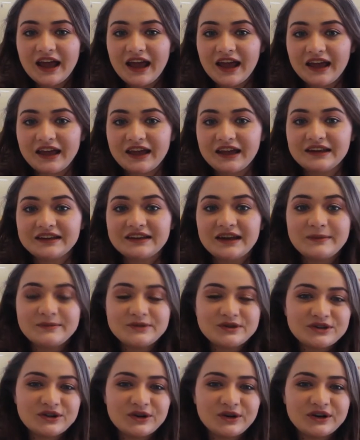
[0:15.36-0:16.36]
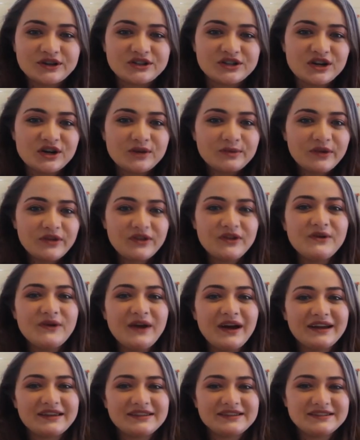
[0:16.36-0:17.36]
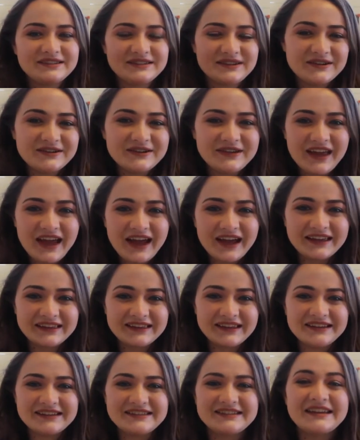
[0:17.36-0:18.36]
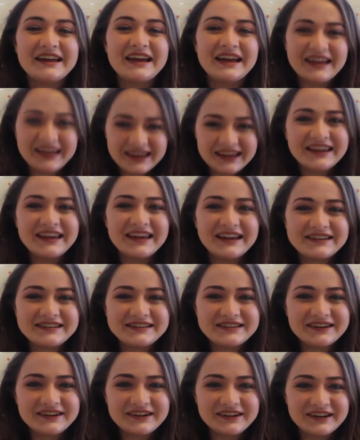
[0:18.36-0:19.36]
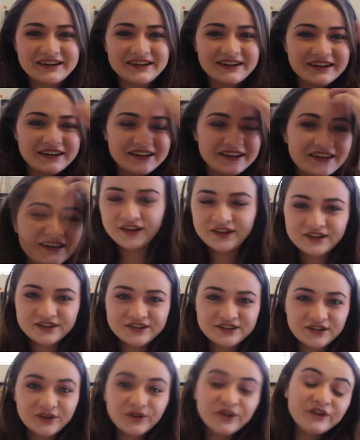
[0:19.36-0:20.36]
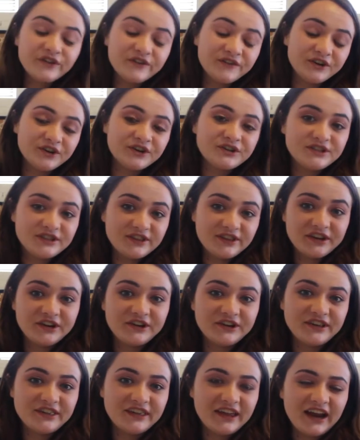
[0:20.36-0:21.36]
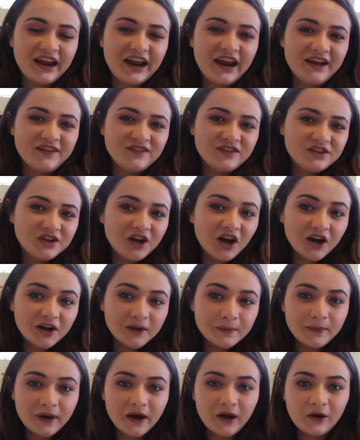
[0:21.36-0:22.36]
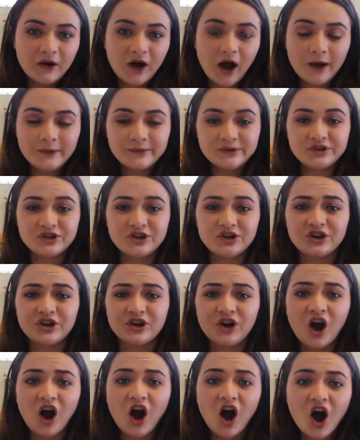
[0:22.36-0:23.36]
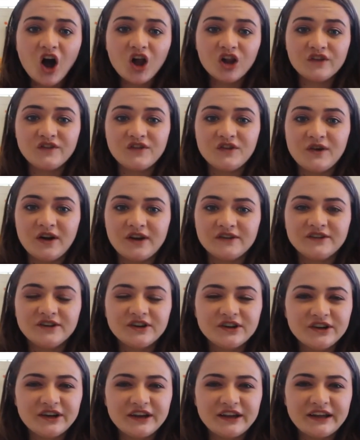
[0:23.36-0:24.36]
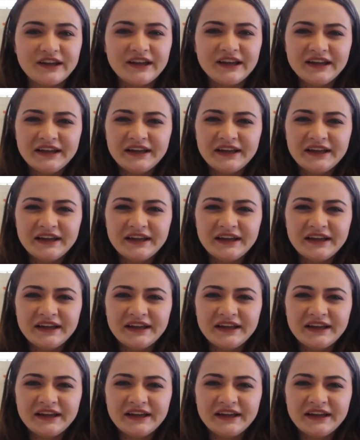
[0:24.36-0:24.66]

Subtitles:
and I'm just going to share them with you guys. So yeah, let's get started. So the first theory that I have to talk about, I'm sure all of you have heard it,